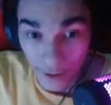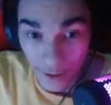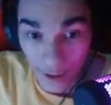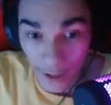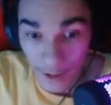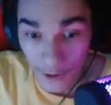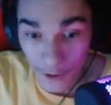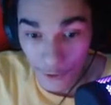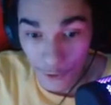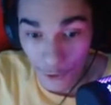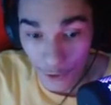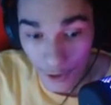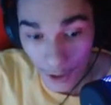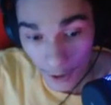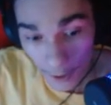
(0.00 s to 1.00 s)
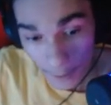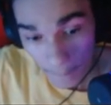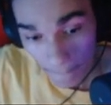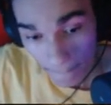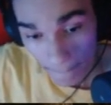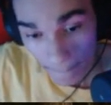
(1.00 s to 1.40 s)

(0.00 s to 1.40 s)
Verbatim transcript: Hey there, dude. Right